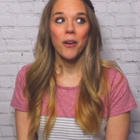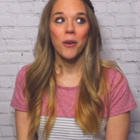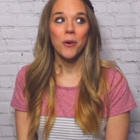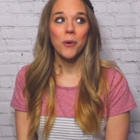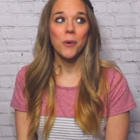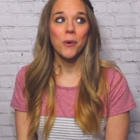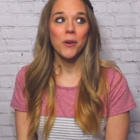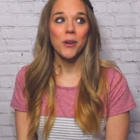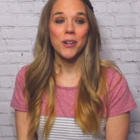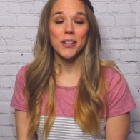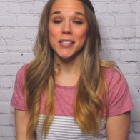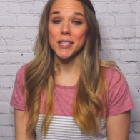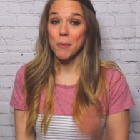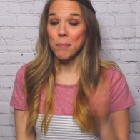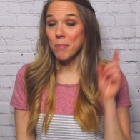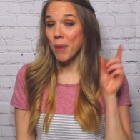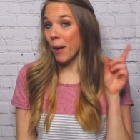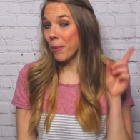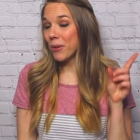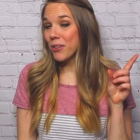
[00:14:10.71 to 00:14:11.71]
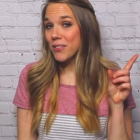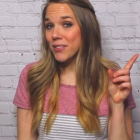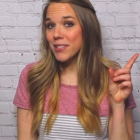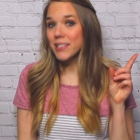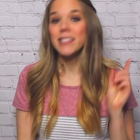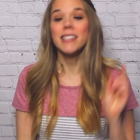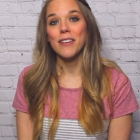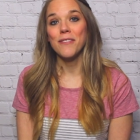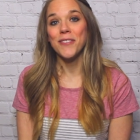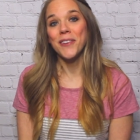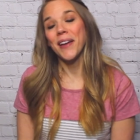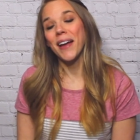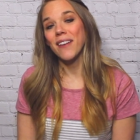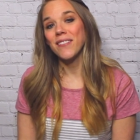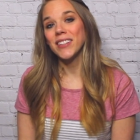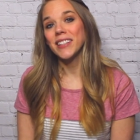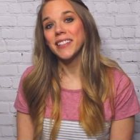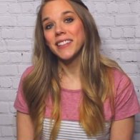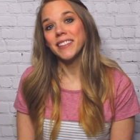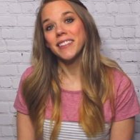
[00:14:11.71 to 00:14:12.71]
or some bubbles if you have
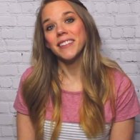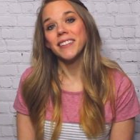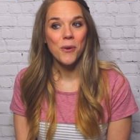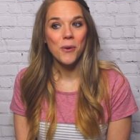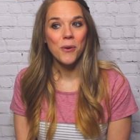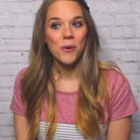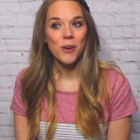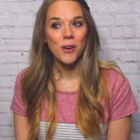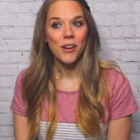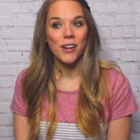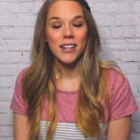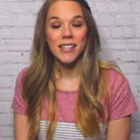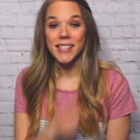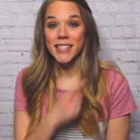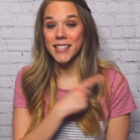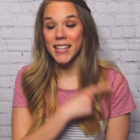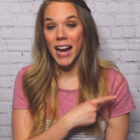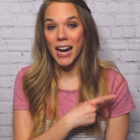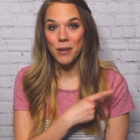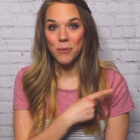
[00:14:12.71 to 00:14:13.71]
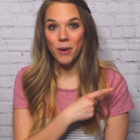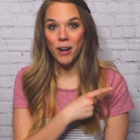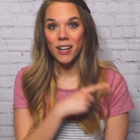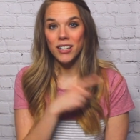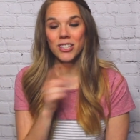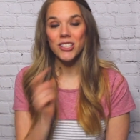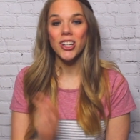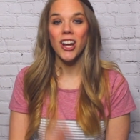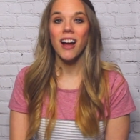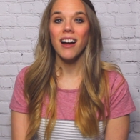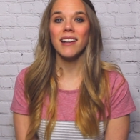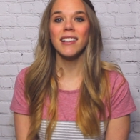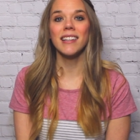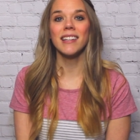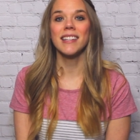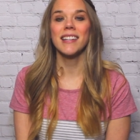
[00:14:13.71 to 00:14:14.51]
a little, or sidewalk chalk.